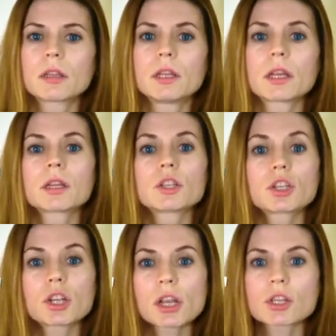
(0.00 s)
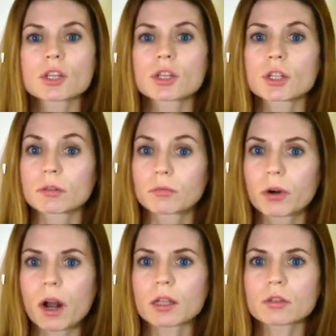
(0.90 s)
The change in
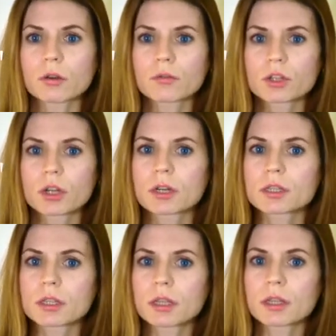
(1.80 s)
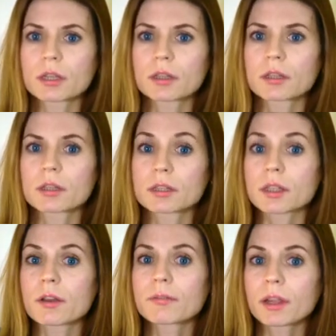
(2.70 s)
price of shares is
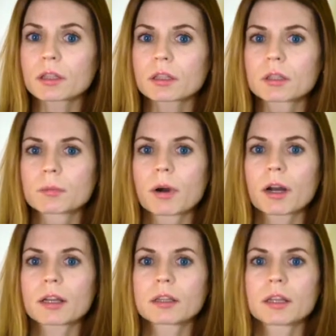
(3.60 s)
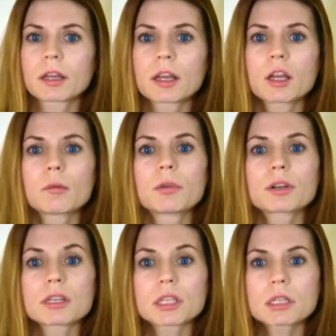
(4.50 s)
affected by the
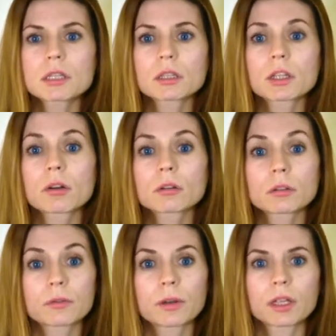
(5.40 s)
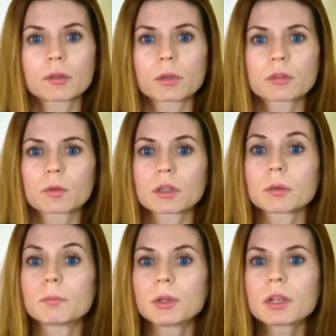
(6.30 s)
persistent conflict between
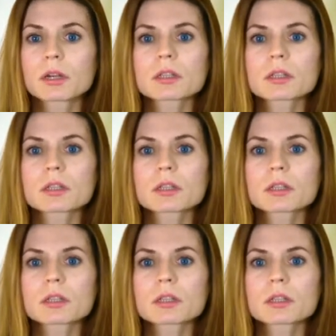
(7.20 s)
the bears